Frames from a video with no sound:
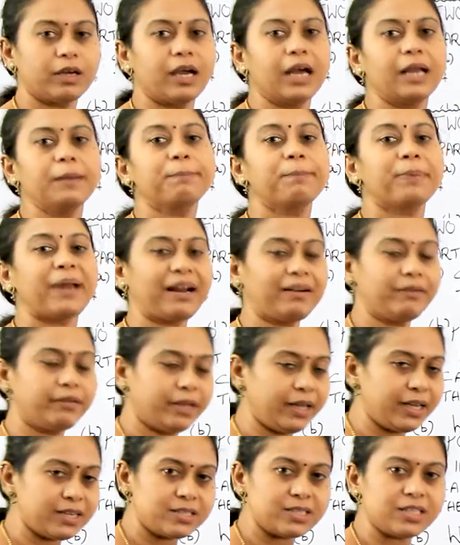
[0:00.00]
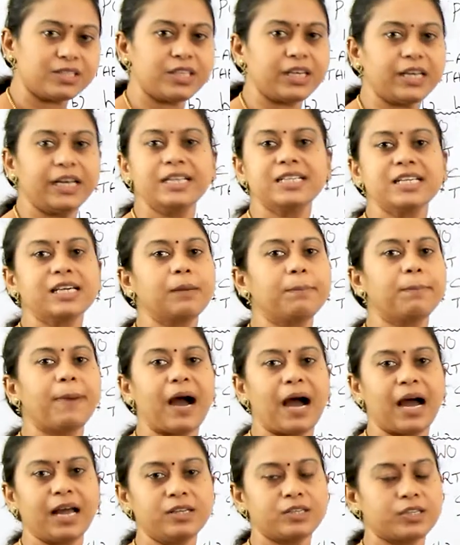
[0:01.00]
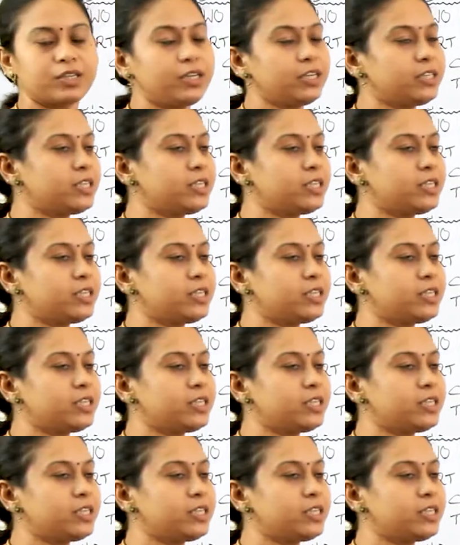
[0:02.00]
and practice the theoretical part.